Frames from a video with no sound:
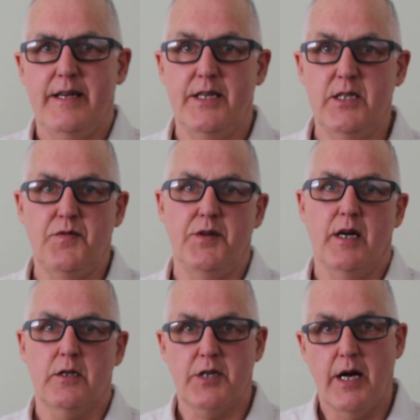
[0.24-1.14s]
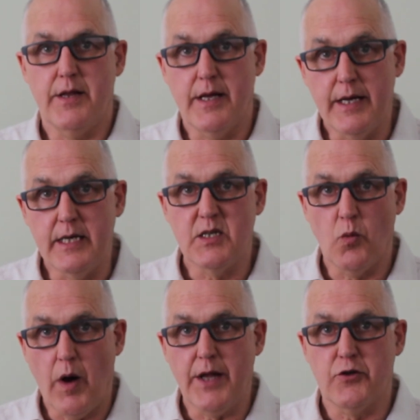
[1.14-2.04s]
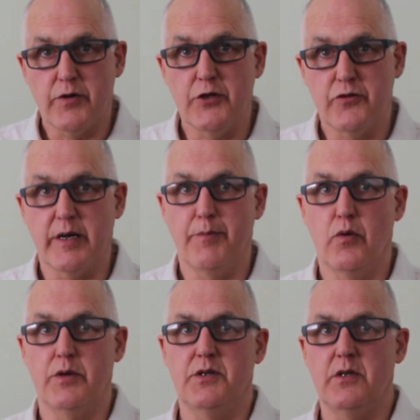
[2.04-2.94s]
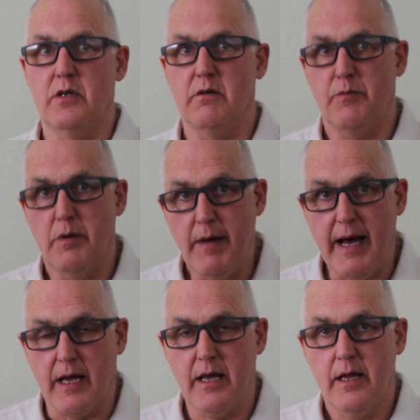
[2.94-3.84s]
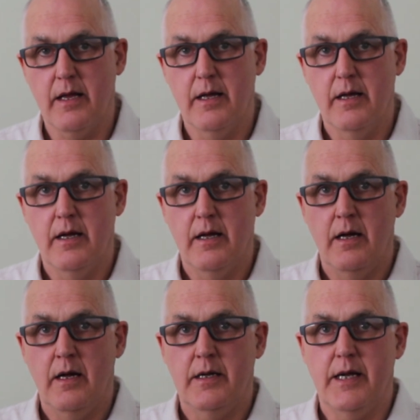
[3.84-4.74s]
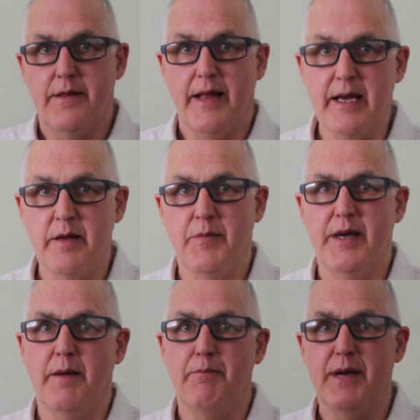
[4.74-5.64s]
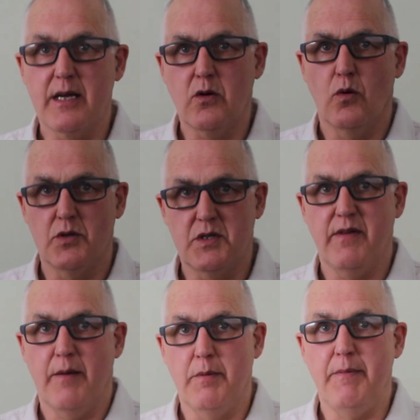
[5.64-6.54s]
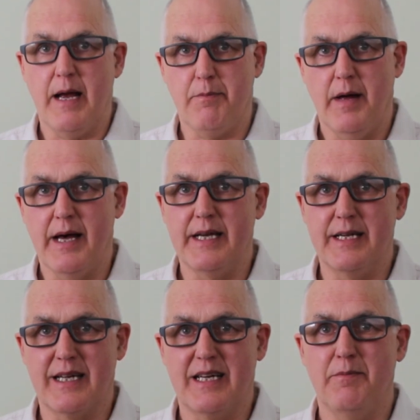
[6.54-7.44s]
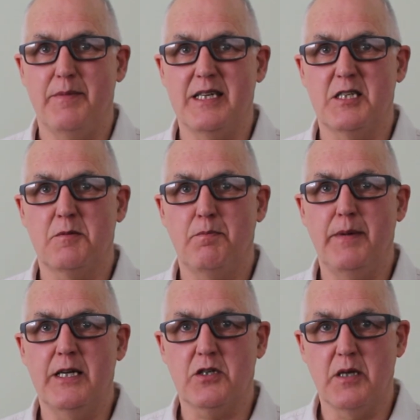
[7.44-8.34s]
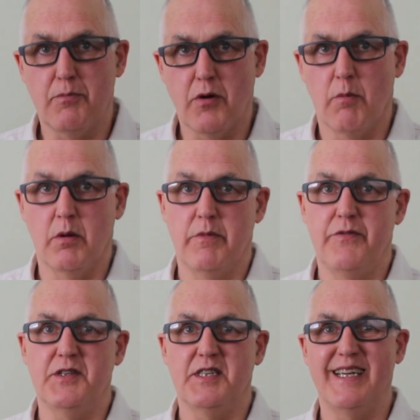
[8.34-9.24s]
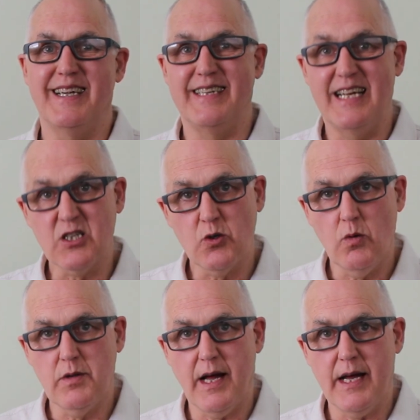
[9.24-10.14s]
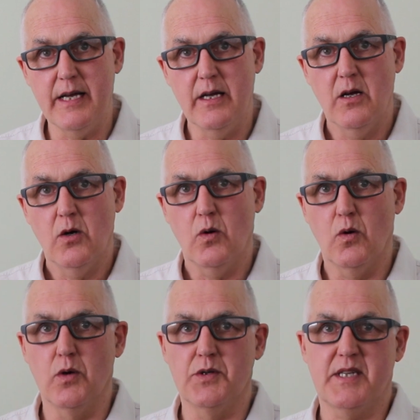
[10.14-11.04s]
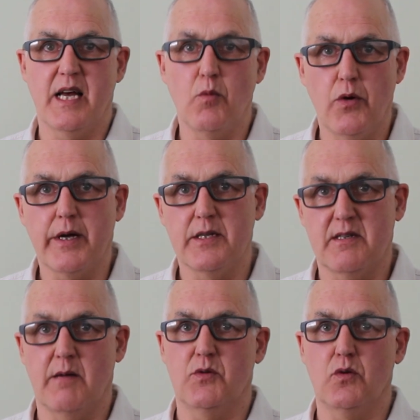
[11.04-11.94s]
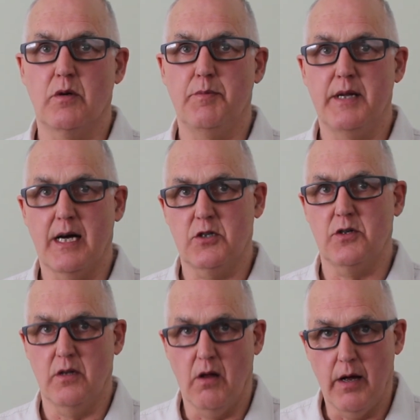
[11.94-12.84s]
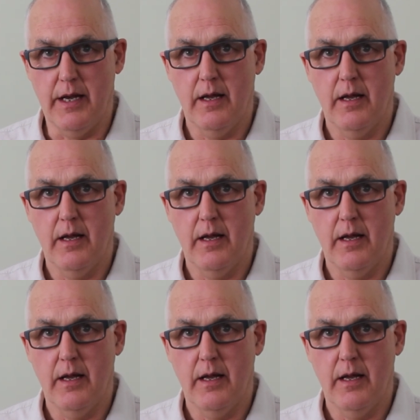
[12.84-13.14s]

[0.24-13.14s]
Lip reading: In this video I'll show you the easy way to treat trigger points in your upper back. Now they can be a big cause of upper back pain and can be especially a problem if you sit at a desk all day or say work at some sort of production line.